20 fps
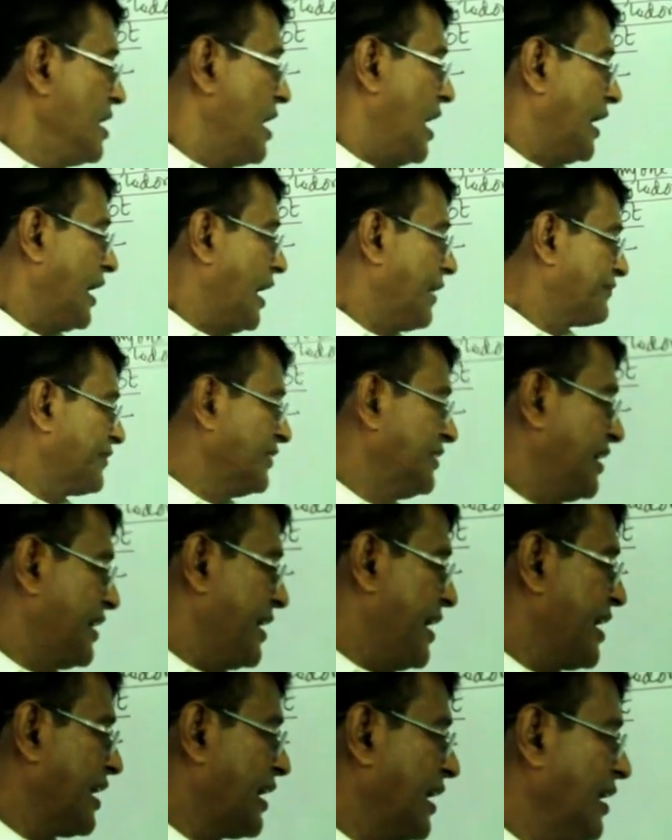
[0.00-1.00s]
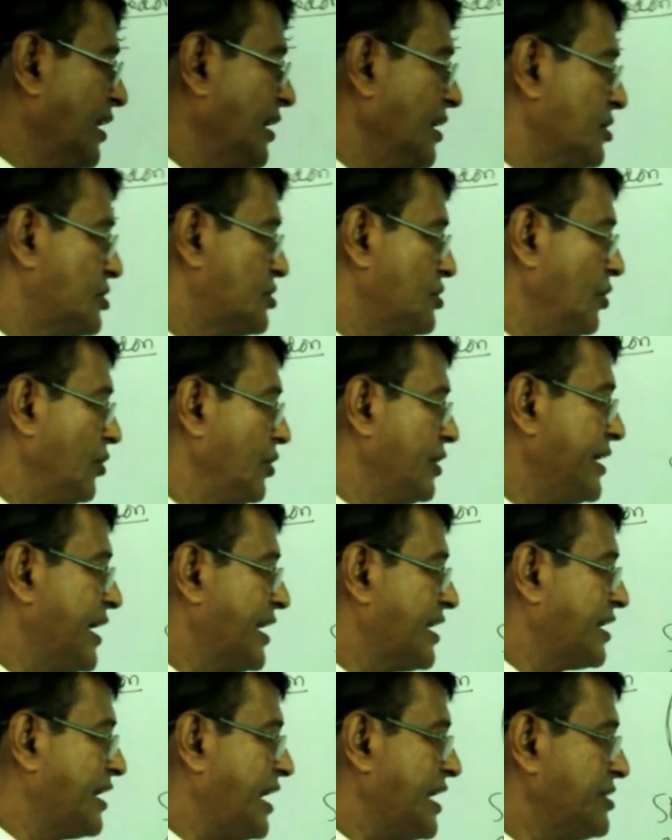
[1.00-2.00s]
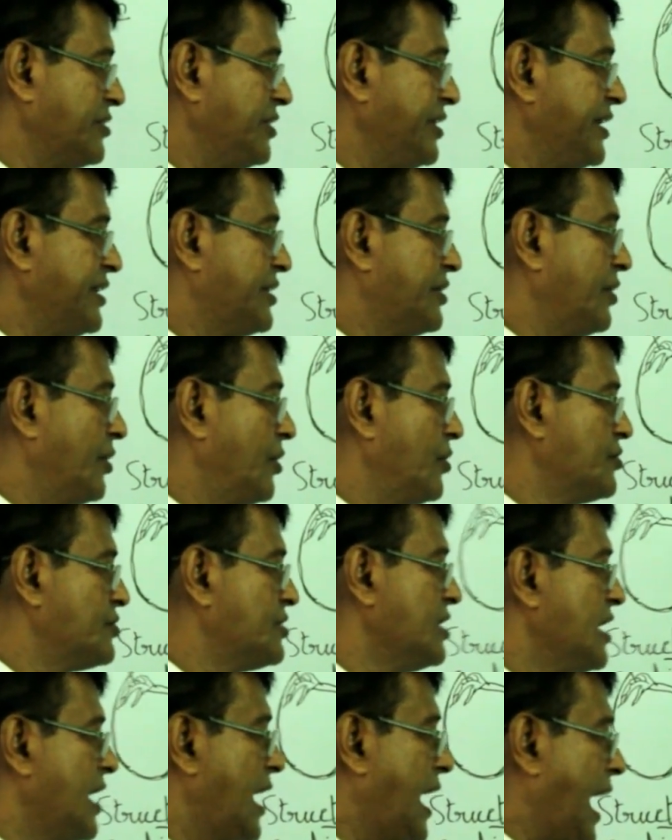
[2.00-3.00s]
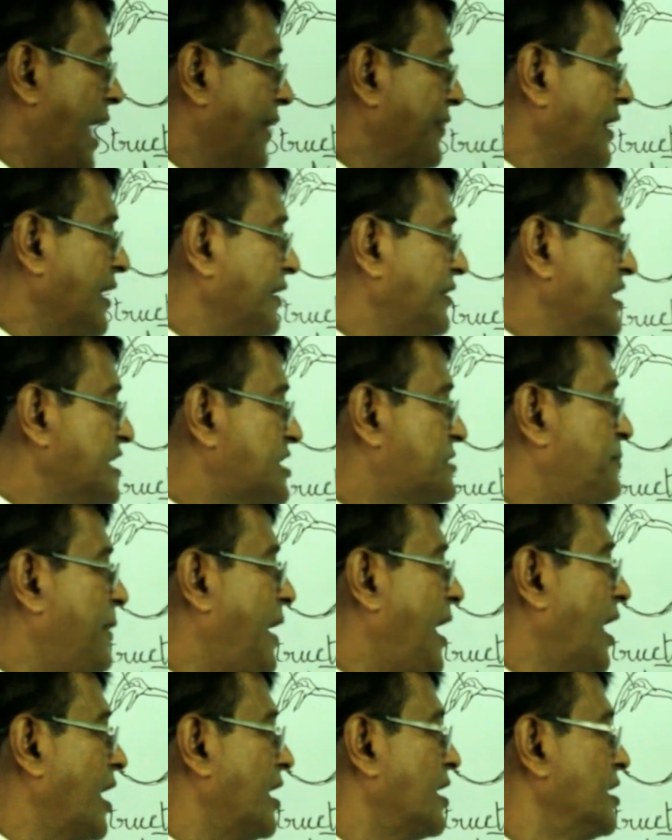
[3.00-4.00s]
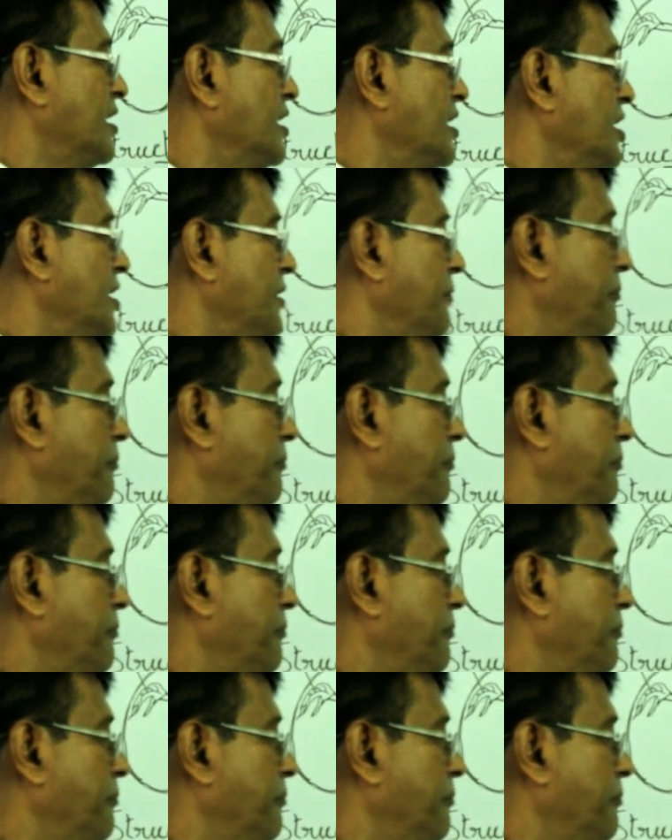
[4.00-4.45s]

And after the radicle, slowly and gradually it grows, and this part,